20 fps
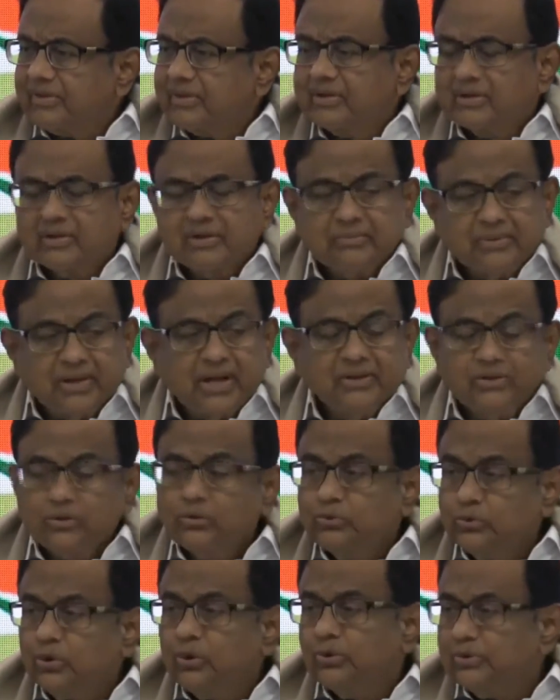I mean, I don't
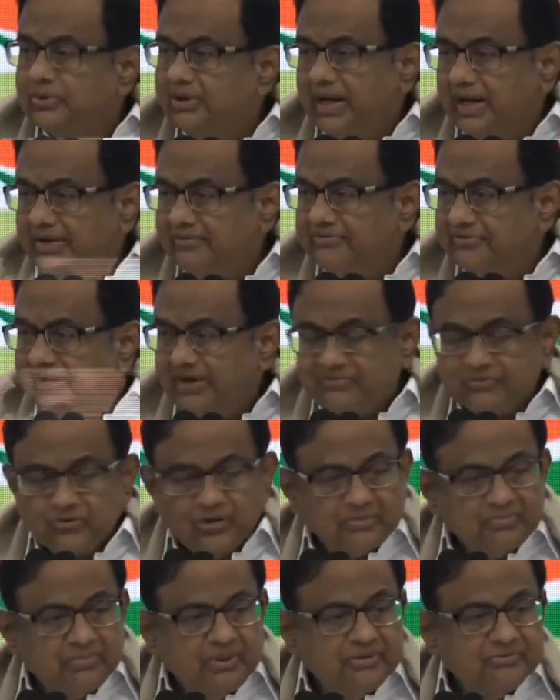know. I've
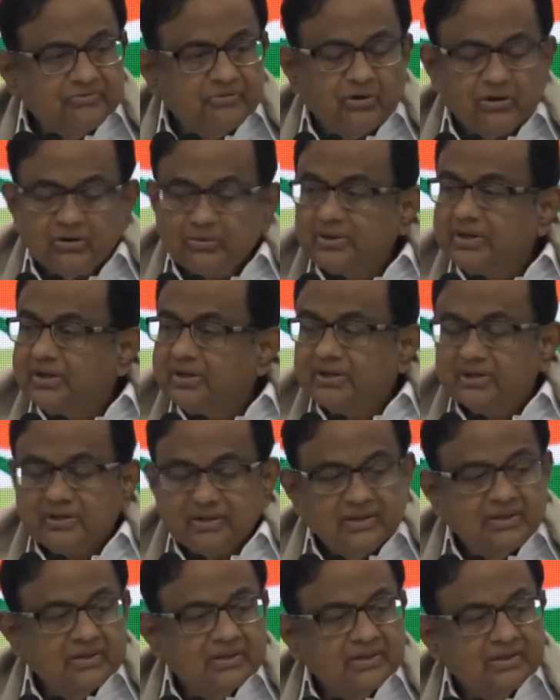not been following
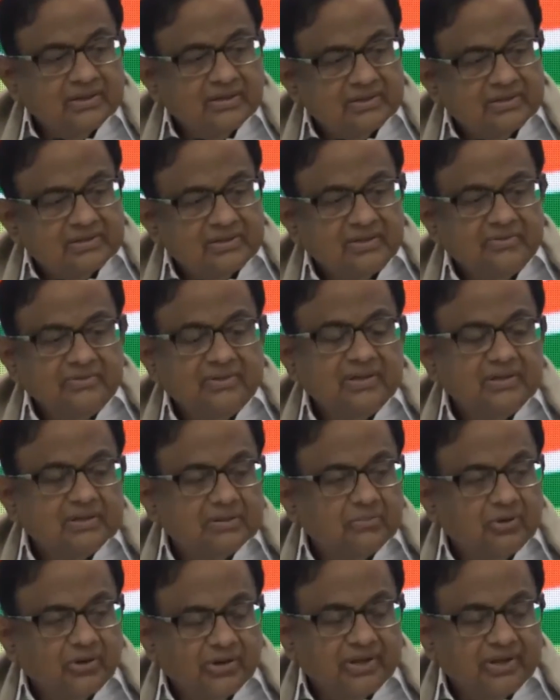TV in the morning.